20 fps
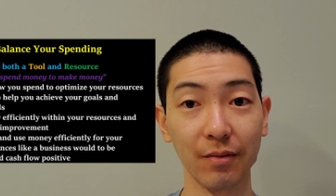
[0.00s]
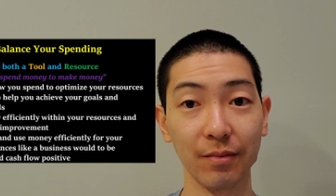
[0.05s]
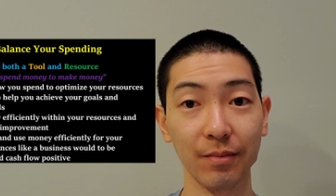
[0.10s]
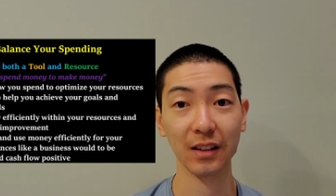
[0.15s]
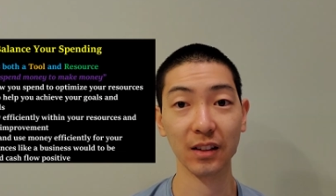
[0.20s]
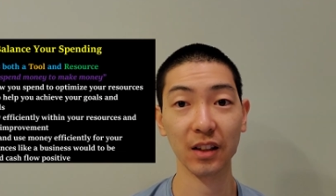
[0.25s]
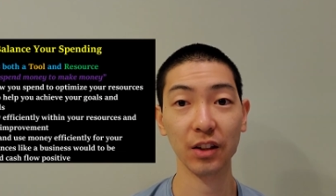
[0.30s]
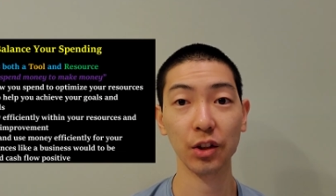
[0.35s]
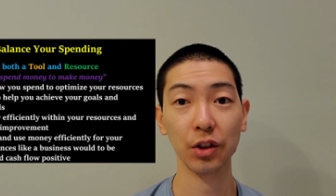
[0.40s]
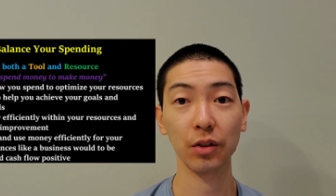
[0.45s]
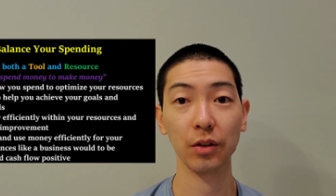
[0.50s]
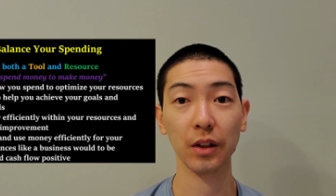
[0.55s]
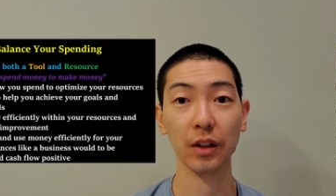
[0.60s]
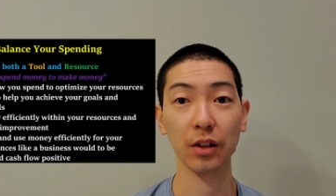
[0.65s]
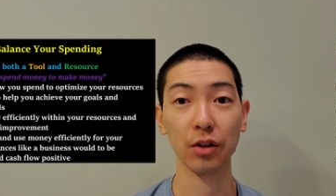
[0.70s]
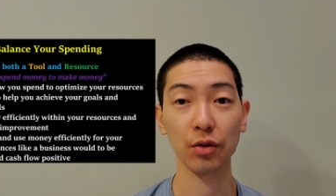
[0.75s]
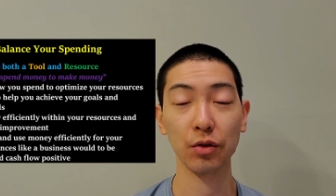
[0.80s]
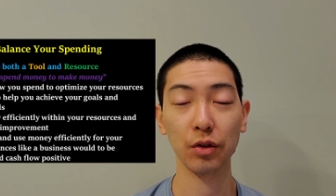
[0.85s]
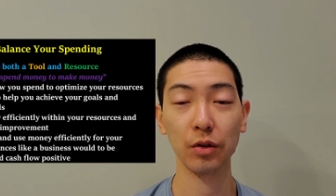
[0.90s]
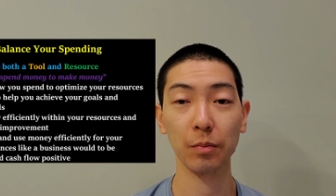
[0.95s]
Essentially,
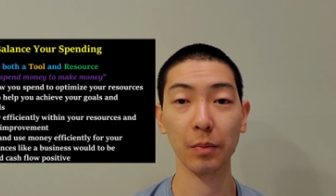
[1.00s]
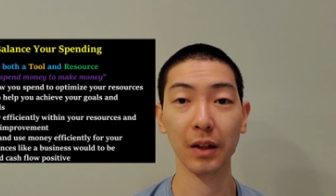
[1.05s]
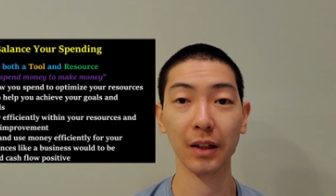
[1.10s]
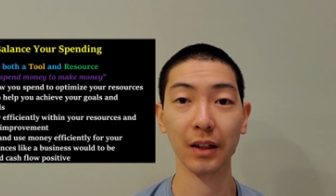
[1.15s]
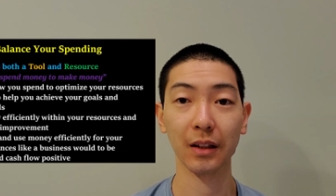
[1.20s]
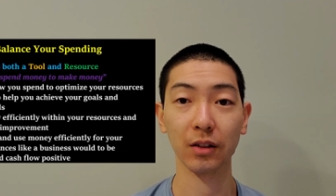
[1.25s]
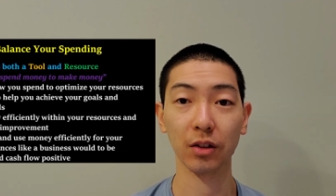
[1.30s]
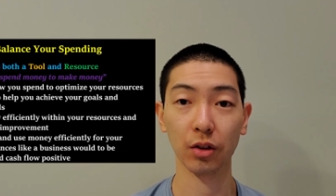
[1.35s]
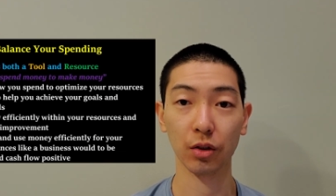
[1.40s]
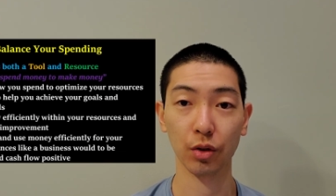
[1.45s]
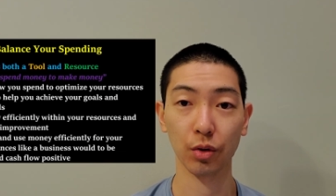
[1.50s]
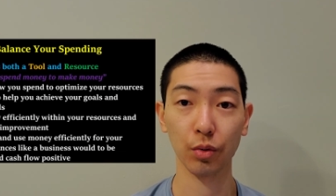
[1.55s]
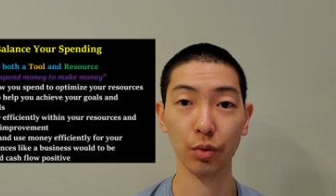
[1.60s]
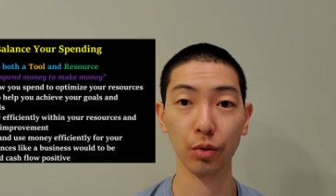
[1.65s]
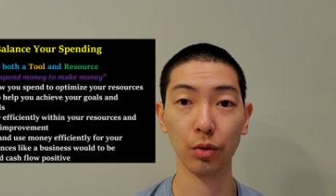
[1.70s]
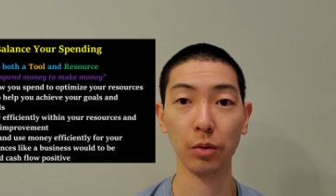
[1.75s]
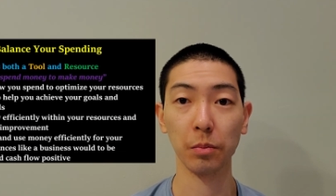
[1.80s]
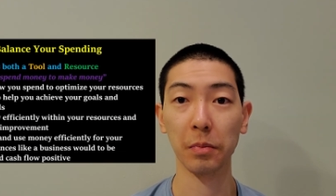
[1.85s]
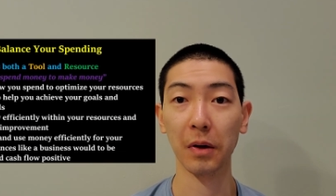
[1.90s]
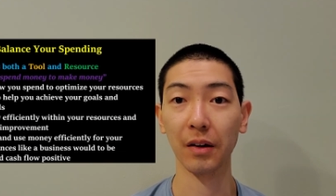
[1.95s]
use money as a
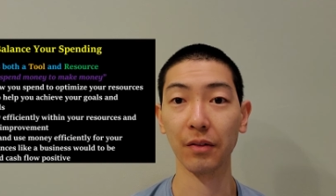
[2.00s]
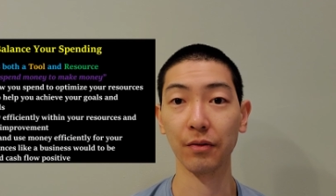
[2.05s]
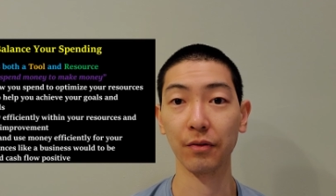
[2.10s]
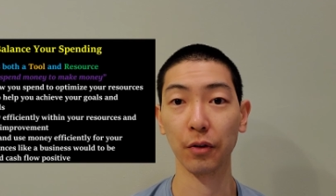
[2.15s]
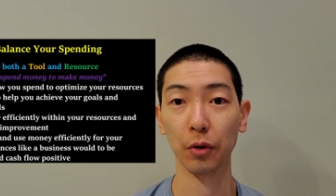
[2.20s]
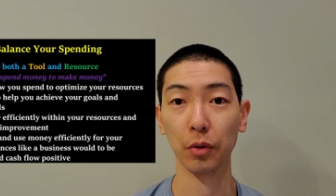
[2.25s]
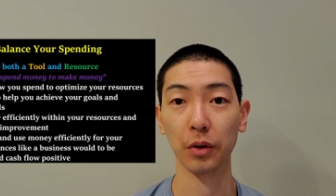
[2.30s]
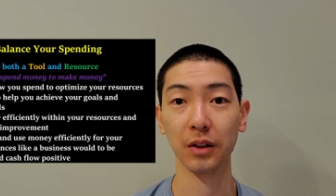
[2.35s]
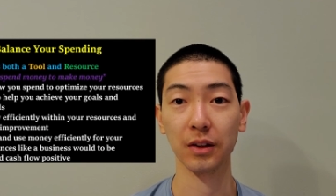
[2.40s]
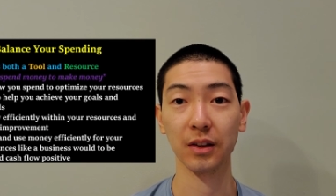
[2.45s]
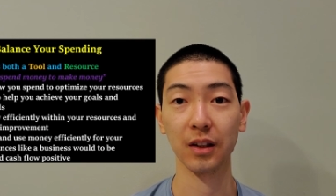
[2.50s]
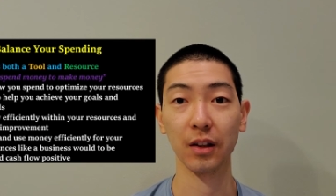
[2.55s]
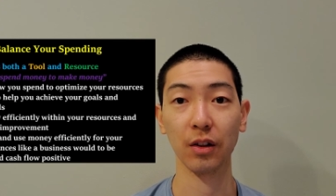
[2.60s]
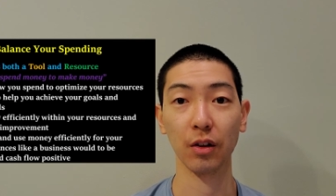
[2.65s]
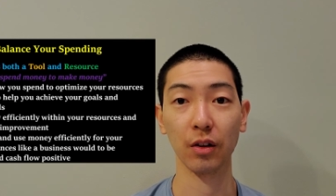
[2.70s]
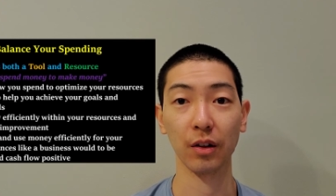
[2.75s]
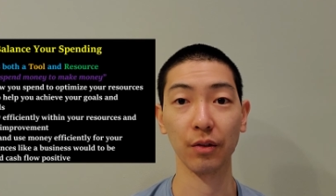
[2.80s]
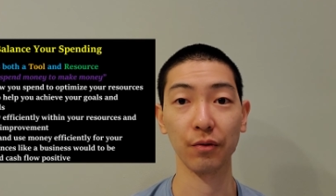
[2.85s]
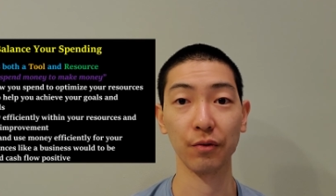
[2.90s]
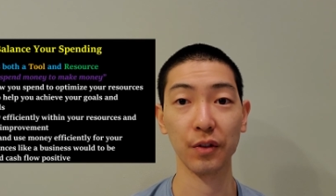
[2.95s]
tool by focusing
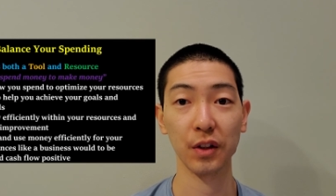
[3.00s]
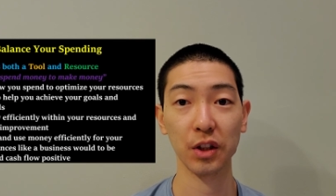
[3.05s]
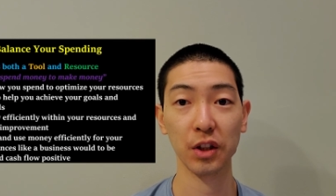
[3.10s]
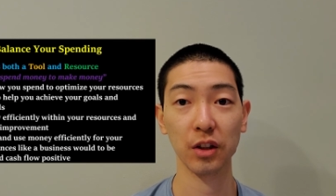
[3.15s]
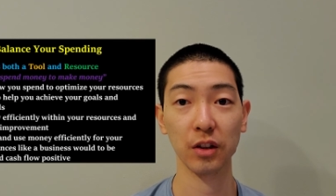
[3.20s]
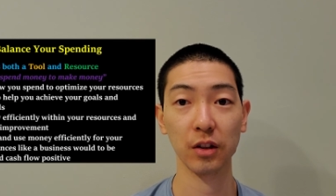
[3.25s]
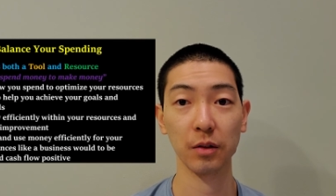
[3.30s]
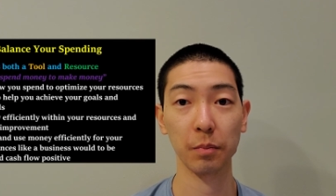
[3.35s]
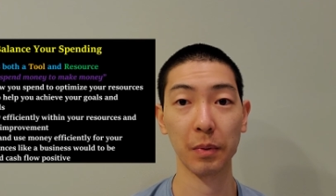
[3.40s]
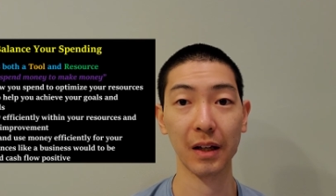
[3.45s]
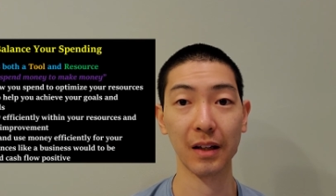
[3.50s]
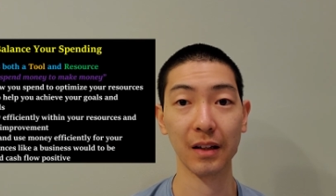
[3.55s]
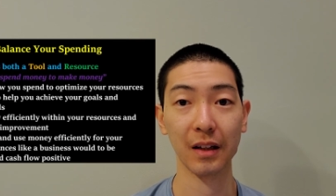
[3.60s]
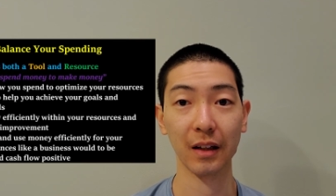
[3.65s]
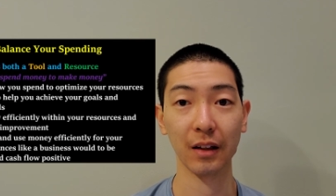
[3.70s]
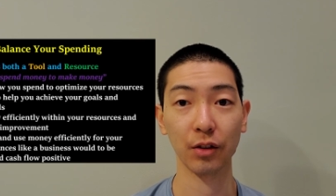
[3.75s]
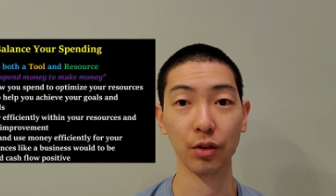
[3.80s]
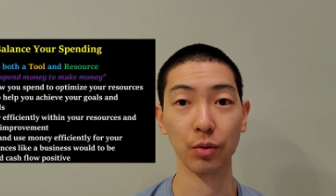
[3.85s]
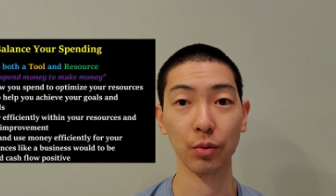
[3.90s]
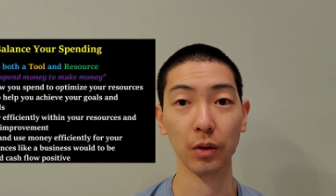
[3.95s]
on efficient
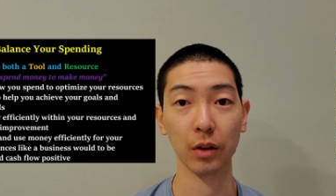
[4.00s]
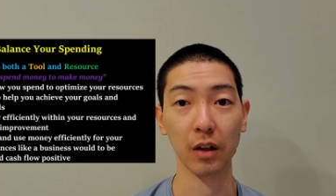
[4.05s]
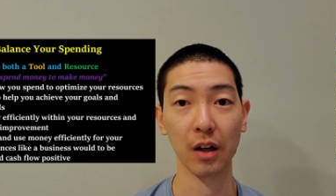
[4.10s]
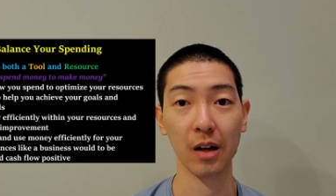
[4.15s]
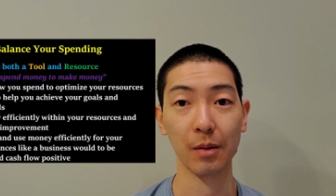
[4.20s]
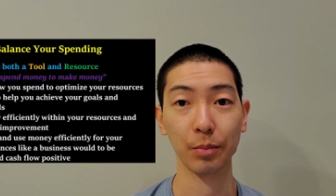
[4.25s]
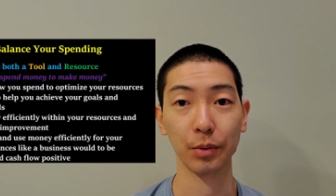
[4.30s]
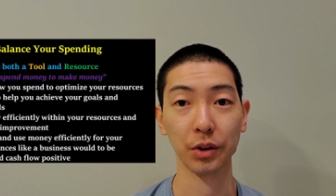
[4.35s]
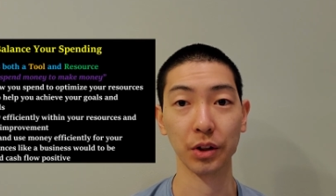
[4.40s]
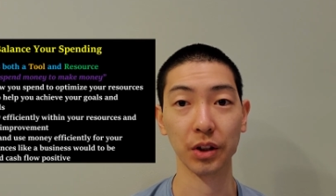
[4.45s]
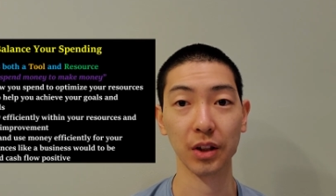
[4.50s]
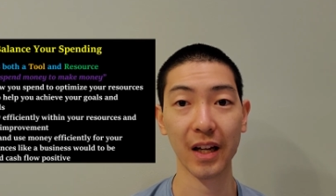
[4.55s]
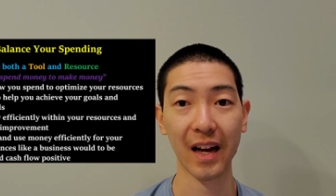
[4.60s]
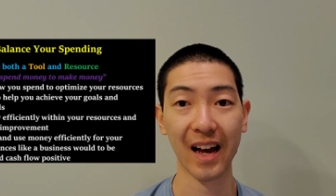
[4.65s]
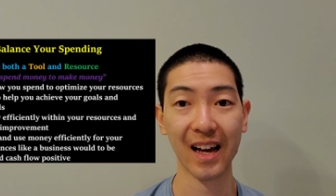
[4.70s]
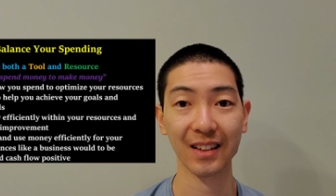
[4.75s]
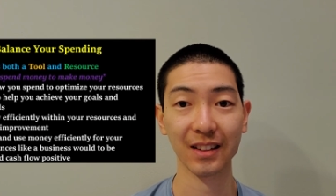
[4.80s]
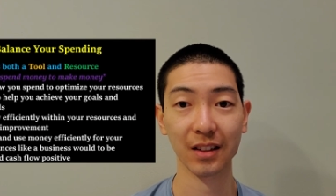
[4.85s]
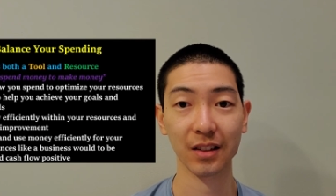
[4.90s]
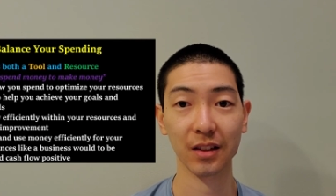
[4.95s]
spending to accomplish
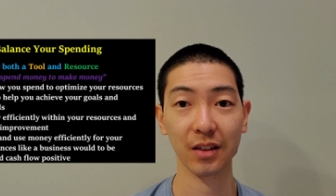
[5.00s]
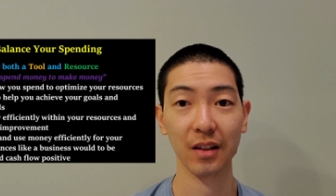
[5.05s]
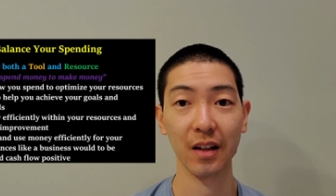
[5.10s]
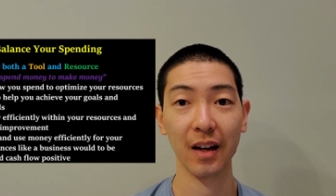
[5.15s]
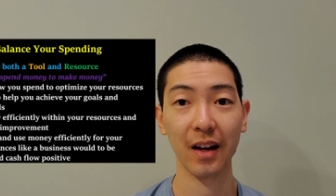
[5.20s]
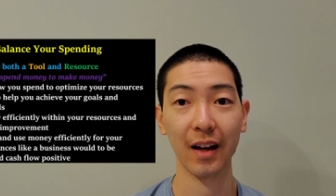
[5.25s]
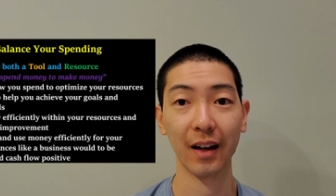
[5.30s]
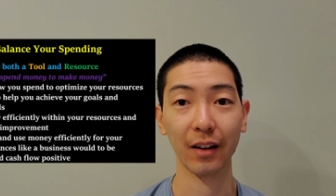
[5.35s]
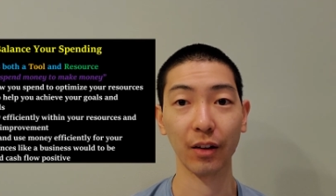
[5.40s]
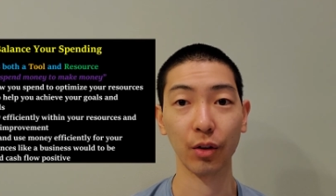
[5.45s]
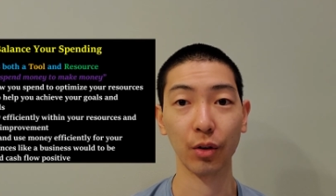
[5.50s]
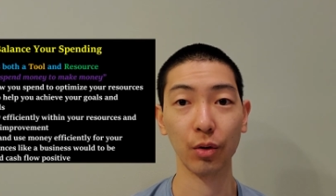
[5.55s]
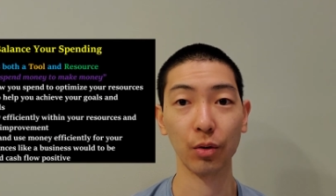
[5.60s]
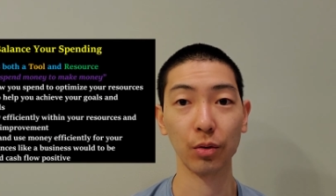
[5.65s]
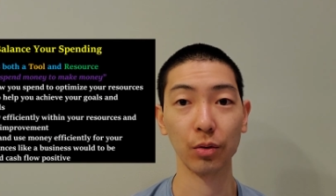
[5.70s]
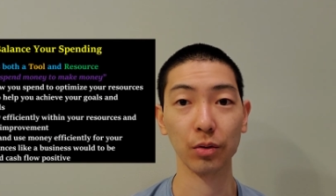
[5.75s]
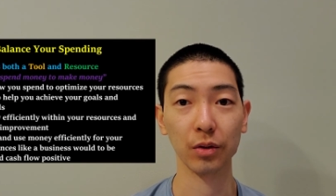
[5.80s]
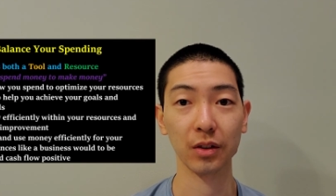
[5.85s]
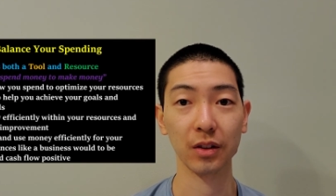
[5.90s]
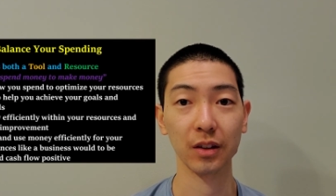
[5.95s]
tasks and
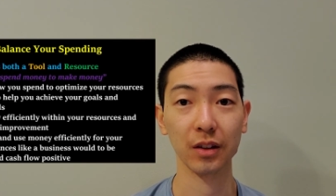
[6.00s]
goals,